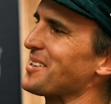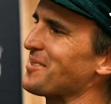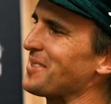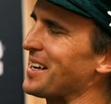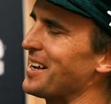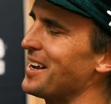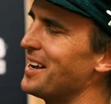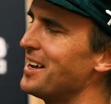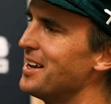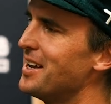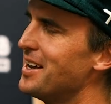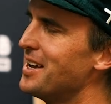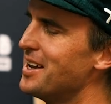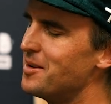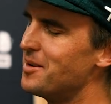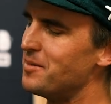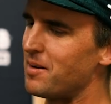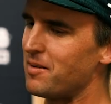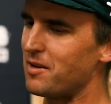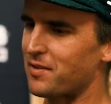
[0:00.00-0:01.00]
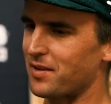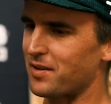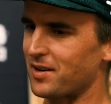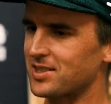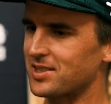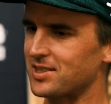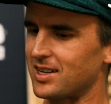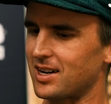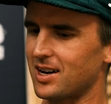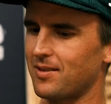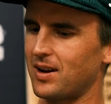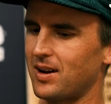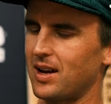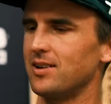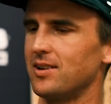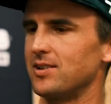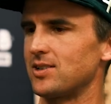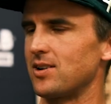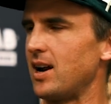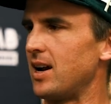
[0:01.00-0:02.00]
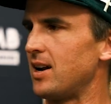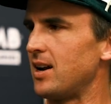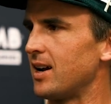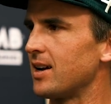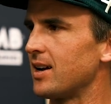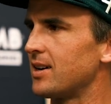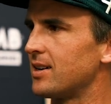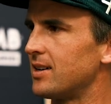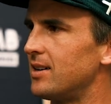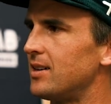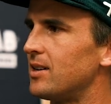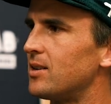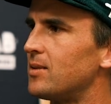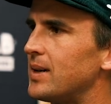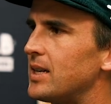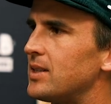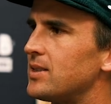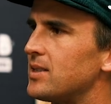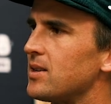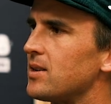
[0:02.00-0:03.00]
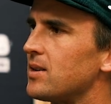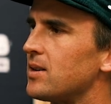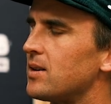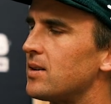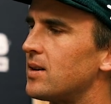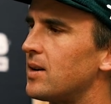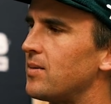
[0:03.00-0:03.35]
But maybe first talk about your training a little bit too.